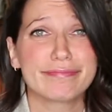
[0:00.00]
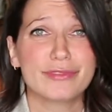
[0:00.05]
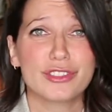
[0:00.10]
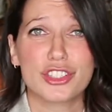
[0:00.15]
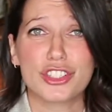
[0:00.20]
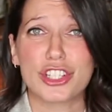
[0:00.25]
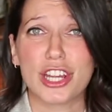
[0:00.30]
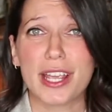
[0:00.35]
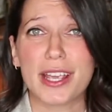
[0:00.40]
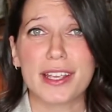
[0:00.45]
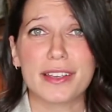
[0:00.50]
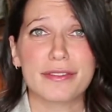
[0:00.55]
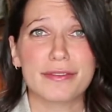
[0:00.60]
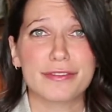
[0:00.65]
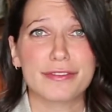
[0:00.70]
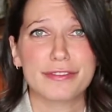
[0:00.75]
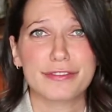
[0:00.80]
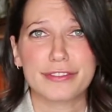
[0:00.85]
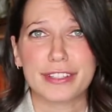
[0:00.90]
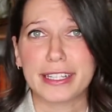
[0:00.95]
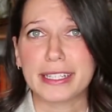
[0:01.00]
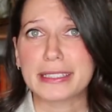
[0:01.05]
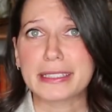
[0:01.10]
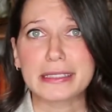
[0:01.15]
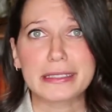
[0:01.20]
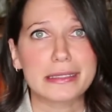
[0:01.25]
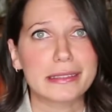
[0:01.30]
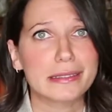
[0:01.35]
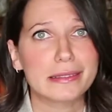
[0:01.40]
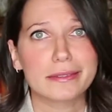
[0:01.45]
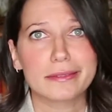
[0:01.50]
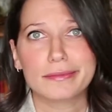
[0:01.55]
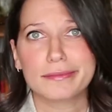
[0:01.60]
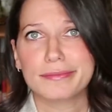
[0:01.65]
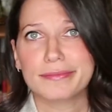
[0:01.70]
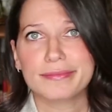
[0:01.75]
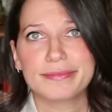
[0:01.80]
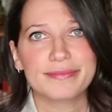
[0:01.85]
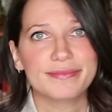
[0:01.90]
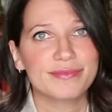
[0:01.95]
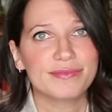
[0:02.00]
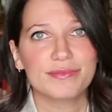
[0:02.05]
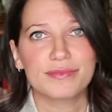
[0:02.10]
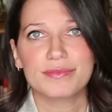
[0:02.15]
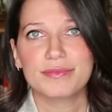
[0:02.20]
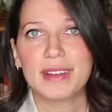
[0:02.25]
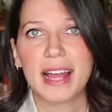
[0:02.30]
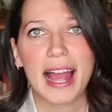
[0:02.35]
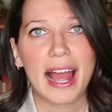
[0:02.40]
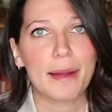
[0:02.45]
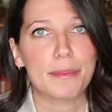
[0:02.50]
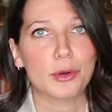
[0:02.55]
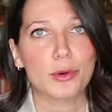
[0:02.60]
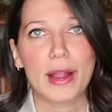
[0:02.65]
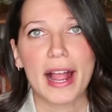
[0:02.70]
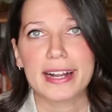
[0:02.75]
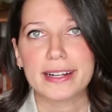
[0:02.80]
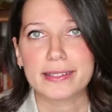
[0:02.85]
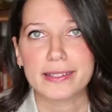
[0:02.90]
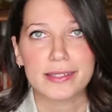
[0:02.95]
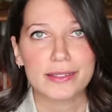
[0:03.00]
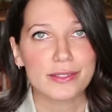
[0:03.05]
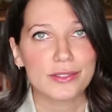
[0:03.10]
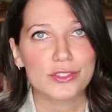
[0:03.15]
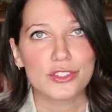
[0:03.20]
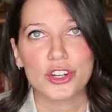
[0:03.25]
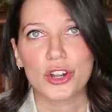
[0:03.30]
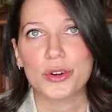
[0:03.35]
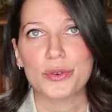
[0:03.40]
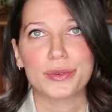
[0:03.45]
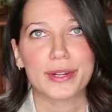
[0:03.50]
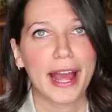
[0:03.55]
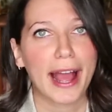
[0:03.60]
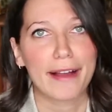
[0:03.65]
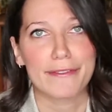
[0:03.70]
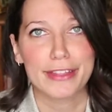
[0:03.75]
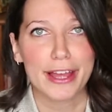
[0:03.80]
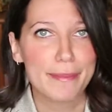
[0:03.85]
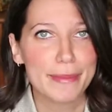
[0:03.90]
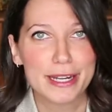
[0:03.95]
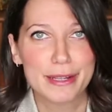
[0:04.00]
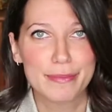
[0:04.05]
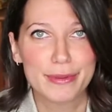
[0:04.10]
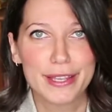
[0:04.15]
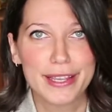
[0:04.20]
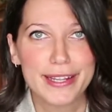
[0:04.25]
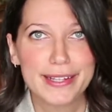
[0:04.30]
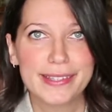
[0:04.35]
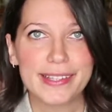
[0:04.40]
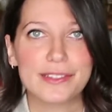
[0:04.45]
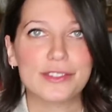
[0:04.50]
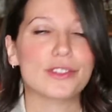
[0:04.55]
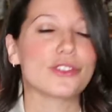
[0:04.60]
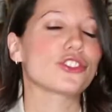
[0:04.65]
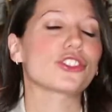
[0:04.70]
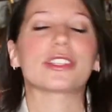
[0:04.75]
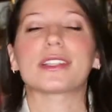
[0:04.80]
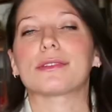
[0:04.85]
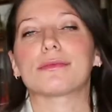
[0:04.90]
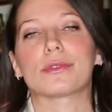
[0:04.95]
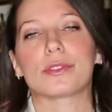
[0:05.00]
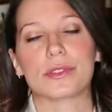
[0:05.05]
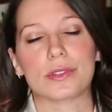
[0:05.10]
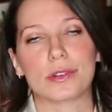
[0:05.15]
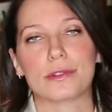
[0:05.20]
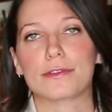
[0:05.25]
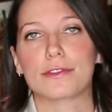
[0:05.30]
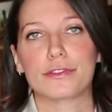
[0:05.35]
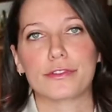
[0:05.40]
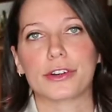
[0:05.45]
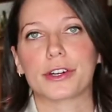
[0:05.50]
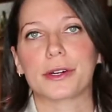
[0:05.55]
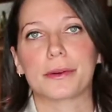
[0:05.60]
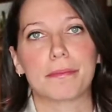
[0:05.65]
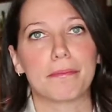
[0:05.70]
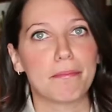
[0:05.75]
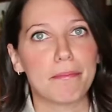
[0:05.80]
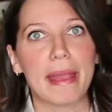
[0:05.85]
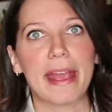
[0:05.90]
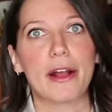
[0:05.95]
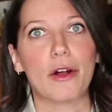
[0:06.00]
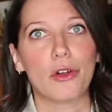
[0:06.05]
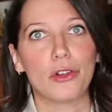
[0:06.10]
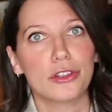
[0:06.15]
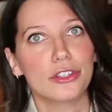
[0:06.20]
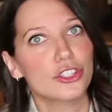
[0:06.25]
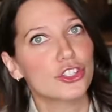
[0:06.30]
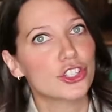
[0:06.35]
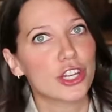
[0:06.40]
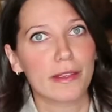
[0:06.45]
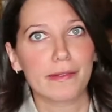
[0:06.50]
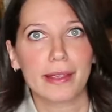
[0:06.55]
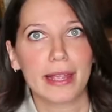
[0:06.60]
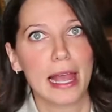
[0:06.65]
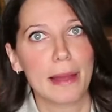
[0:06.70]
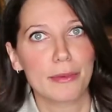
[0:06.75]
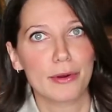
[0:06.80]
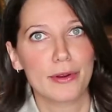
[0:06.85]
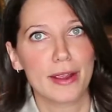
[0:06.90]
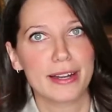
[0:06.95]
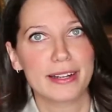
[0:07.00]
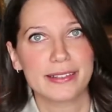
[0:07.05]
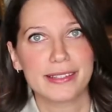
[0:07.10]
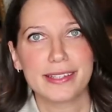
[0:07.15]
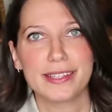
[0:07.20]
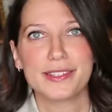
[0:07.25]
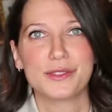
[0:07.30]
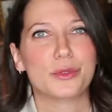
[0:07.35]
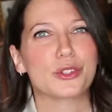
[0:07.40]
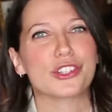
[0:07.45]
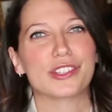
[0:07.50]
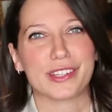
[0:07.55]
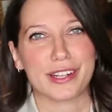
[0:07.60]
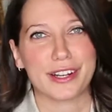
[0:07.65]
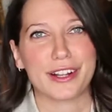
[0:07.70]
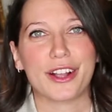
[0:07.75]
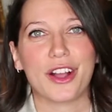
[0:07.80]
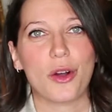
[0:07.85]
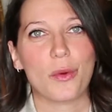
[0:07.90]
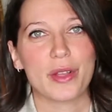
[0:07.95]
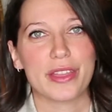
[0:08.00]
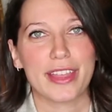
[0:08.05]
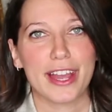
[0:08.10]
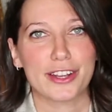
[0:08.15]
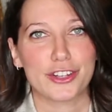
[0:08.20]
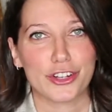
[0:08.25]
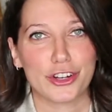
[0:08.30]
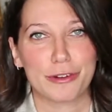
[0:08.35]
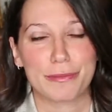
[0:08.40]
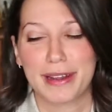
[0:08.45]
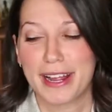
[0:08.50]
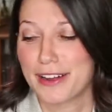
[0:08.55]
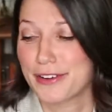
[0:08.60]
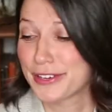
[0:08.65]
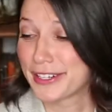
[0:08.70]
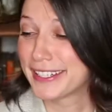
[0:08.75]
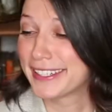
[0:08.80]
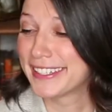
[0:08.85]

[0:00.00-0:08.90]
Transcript: shaving apparatuses don't have that many blades. It's usually reserved for male shaving apparatuses. We're just gonna go with that term now.